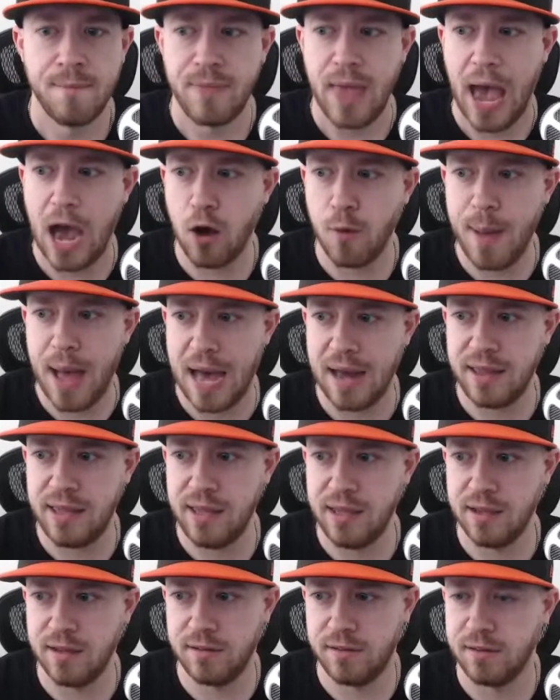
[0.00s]
How bad
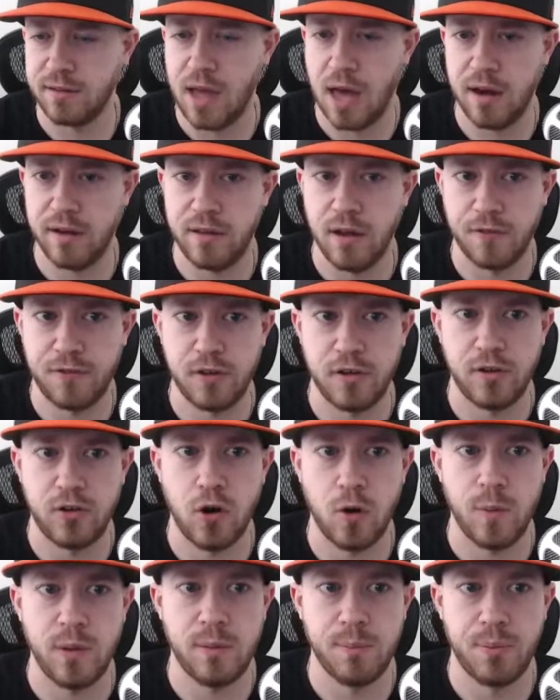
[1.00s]
he is kind of tough to
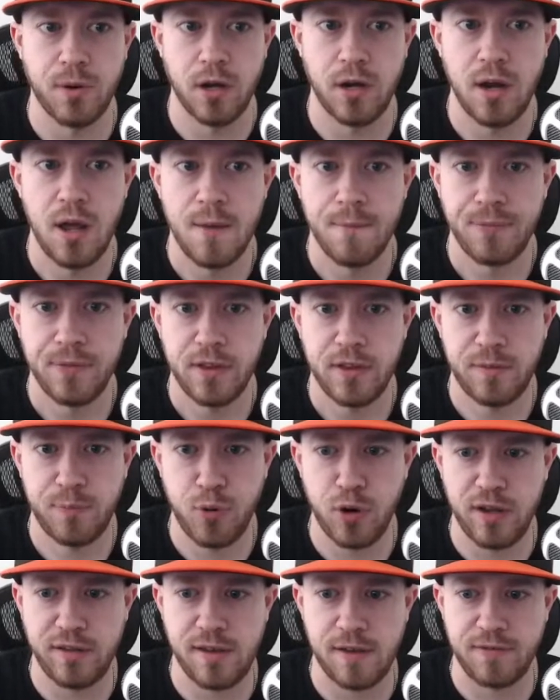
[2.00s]
determine, but it's
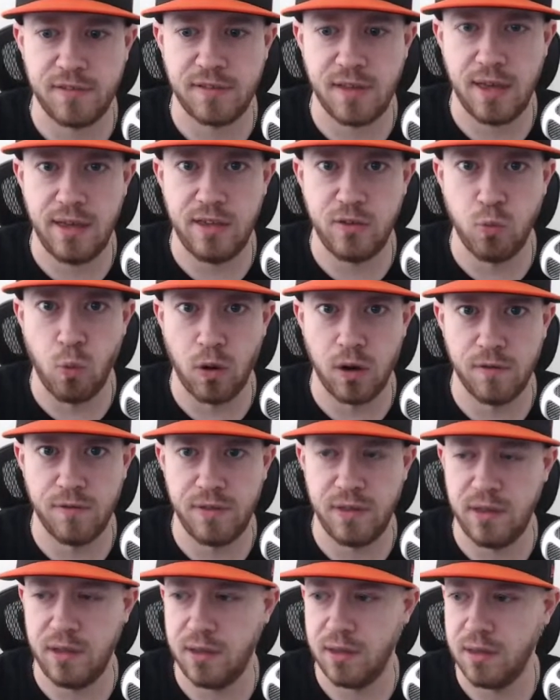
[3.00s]
pretty safe to say he's one of
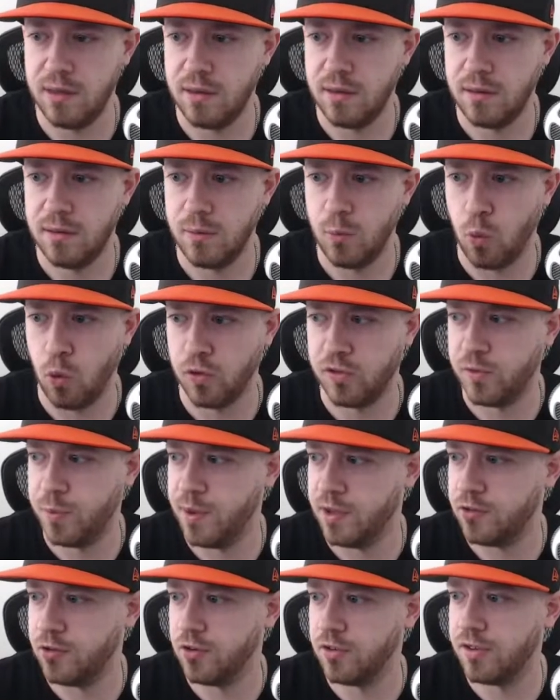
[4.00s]
the worst
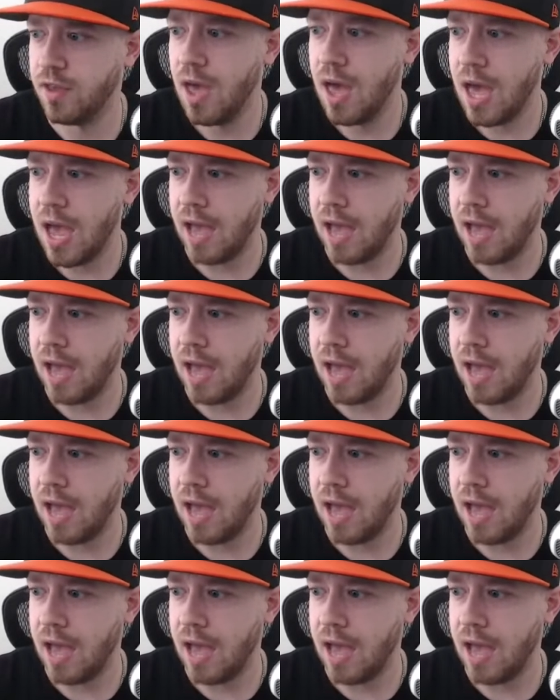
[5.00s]
pitchers.